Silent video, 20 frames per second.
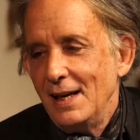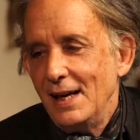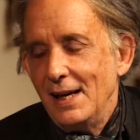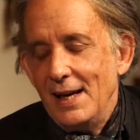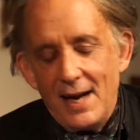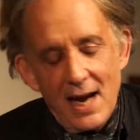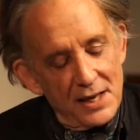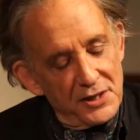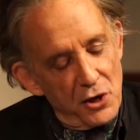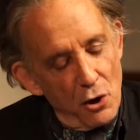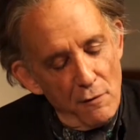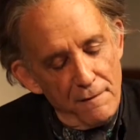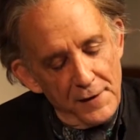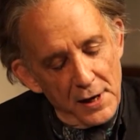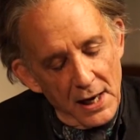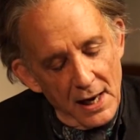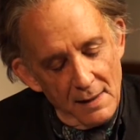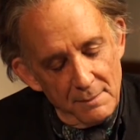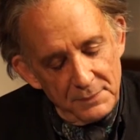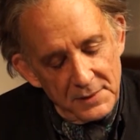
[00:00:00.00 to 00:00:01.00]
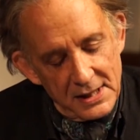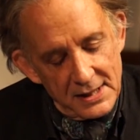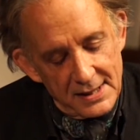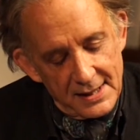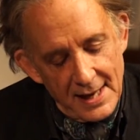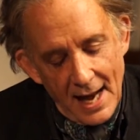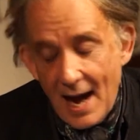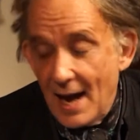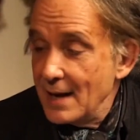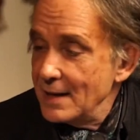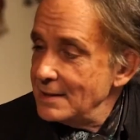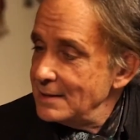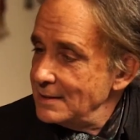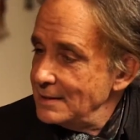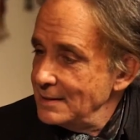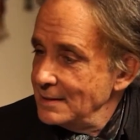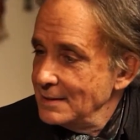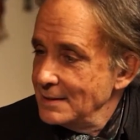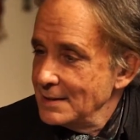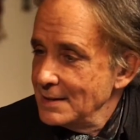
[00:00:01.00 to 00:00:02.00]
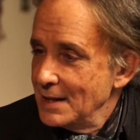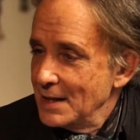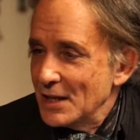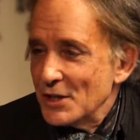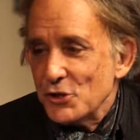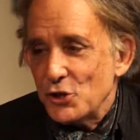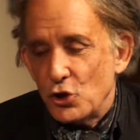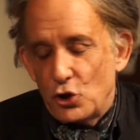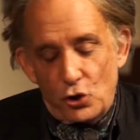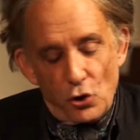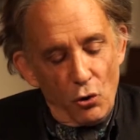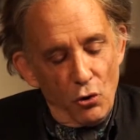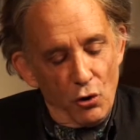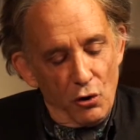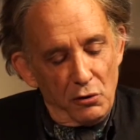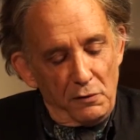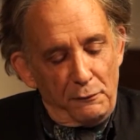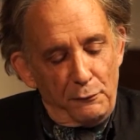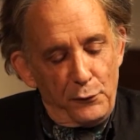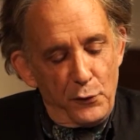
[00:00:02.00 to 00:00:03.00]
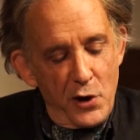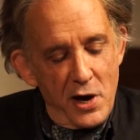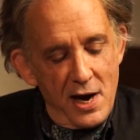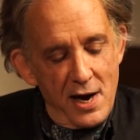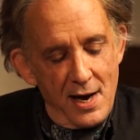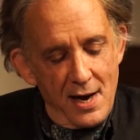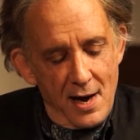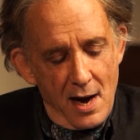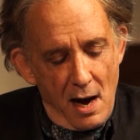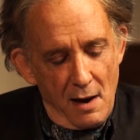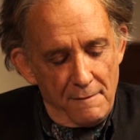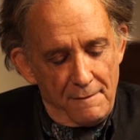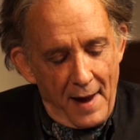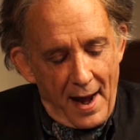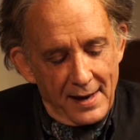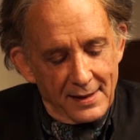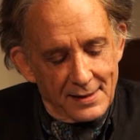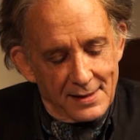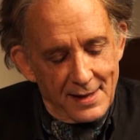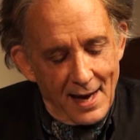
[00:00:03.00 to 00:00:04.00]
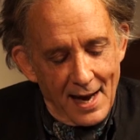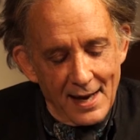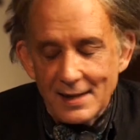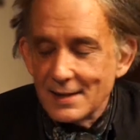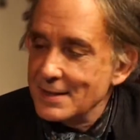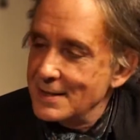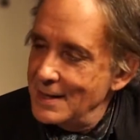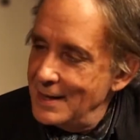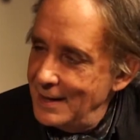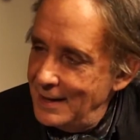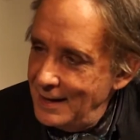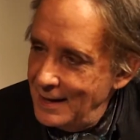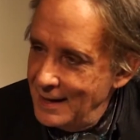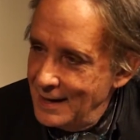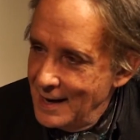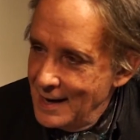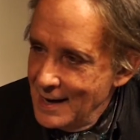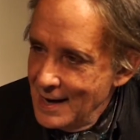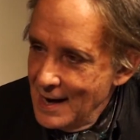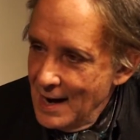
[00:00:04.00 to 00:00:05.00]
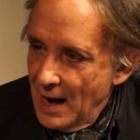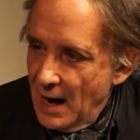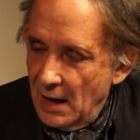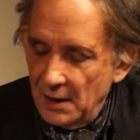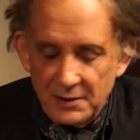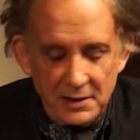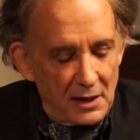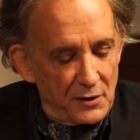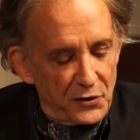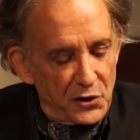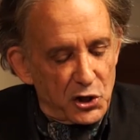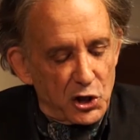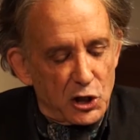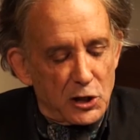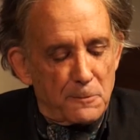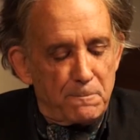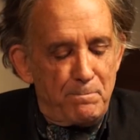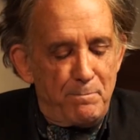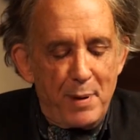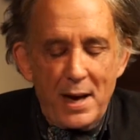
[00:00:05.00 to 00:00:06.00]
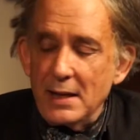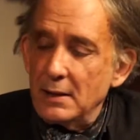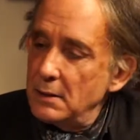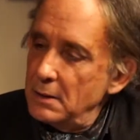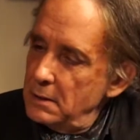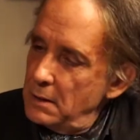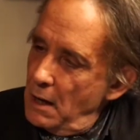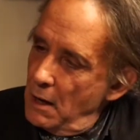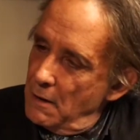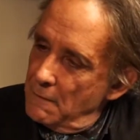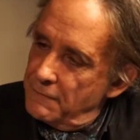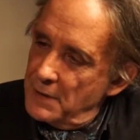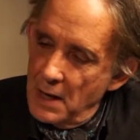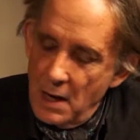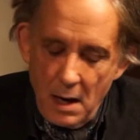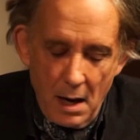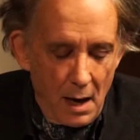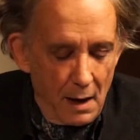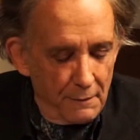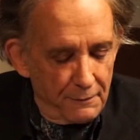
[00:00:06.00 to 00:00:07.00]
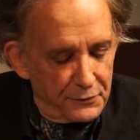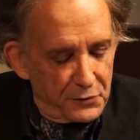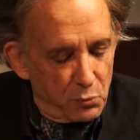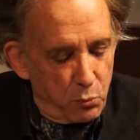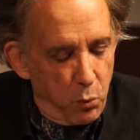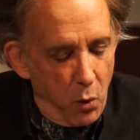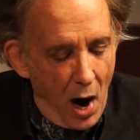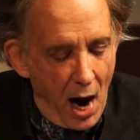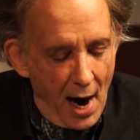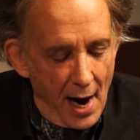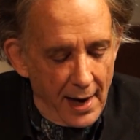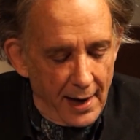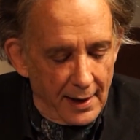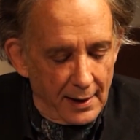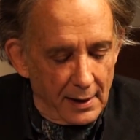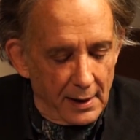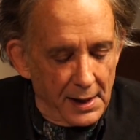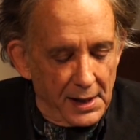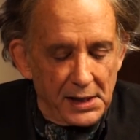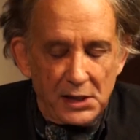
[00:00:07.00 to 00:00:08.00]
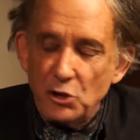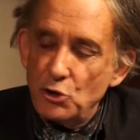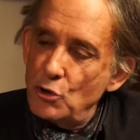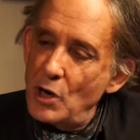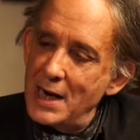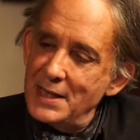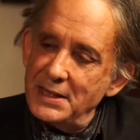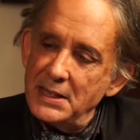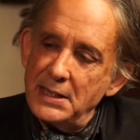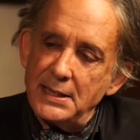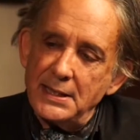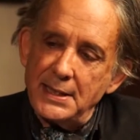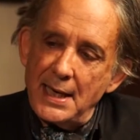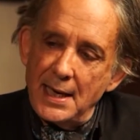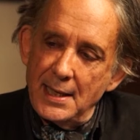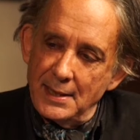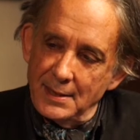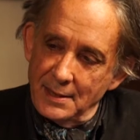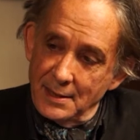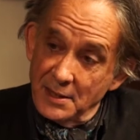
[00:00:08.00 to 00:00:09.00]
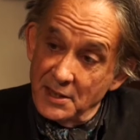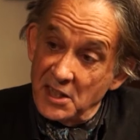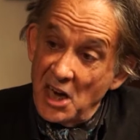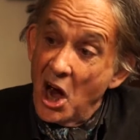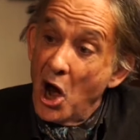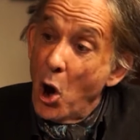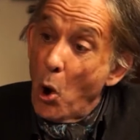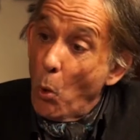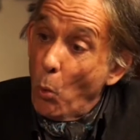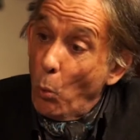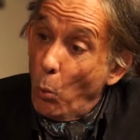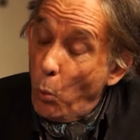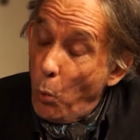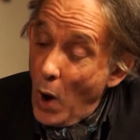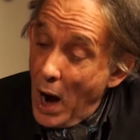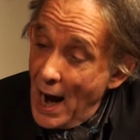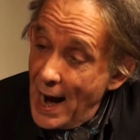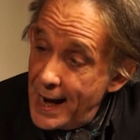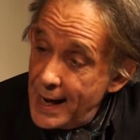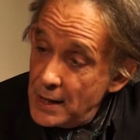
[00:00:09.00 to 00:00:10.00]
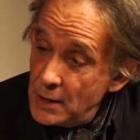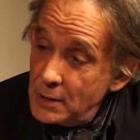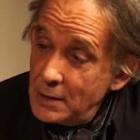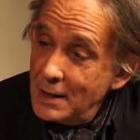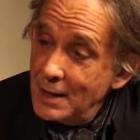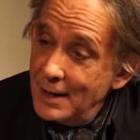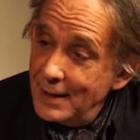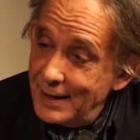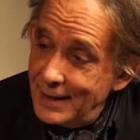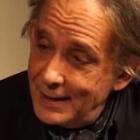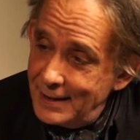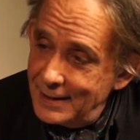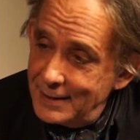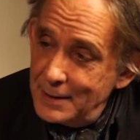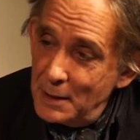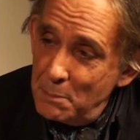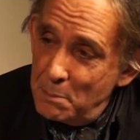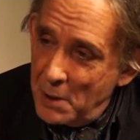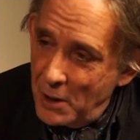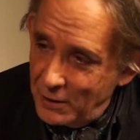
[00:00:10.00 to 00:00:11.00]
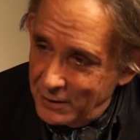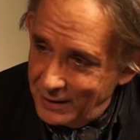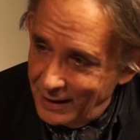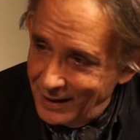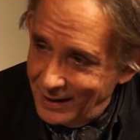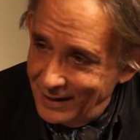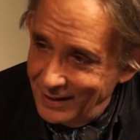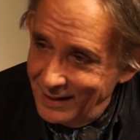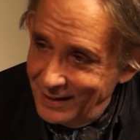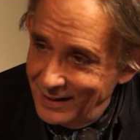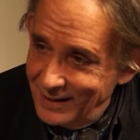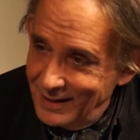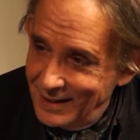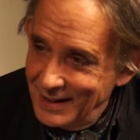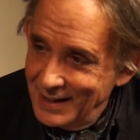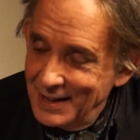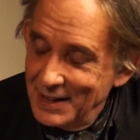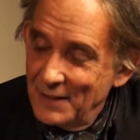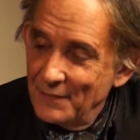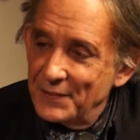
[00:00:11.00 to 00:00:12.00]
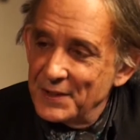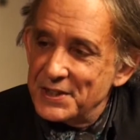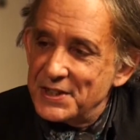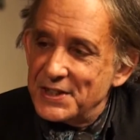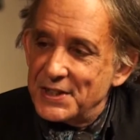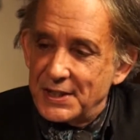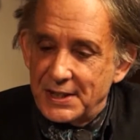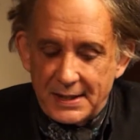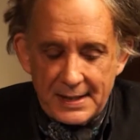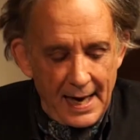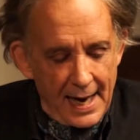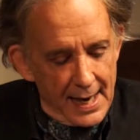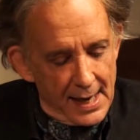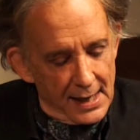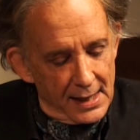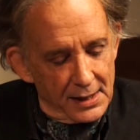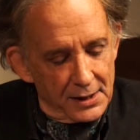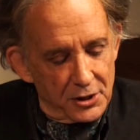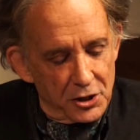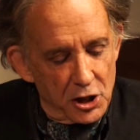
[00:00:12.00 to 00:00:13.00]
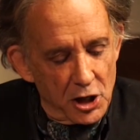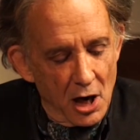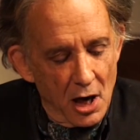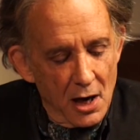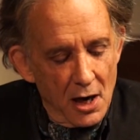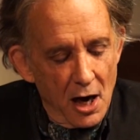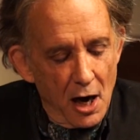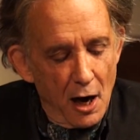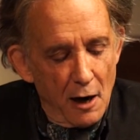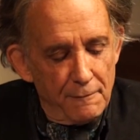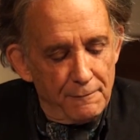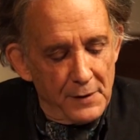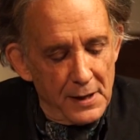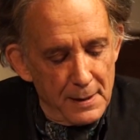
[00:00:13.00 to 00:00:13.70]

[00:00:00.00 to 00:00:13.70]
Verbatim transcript: He has overcome desire, soared free of anxiety, under the spell of love's wine, he transcends, while in a body, the stage of